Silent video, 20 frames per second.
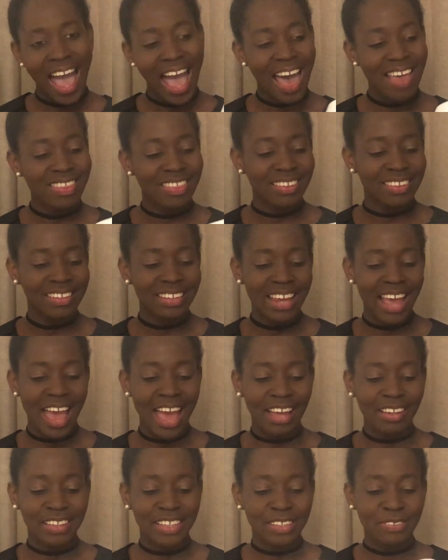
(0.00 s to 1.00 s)
And then
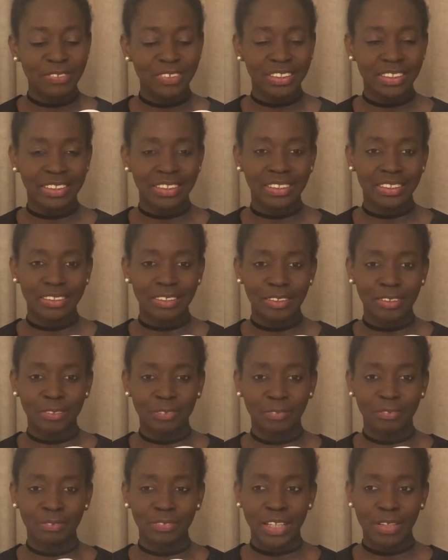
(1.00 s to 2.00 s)
yeah, you would just
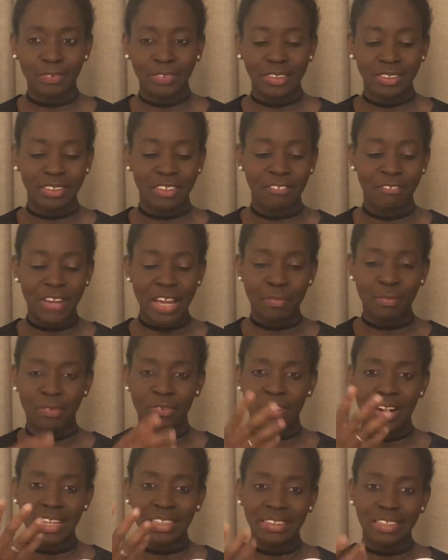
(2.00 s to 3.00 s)
um, will start
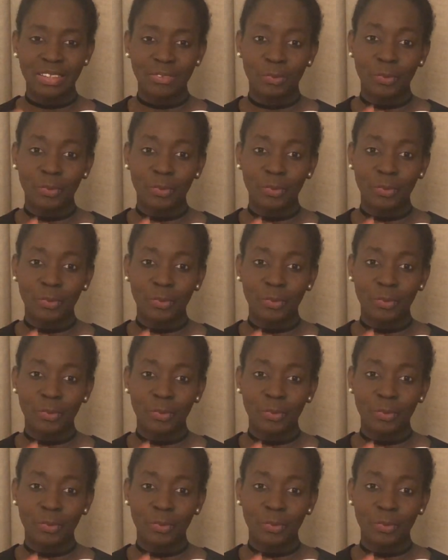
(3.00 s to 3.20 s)
vaporizing.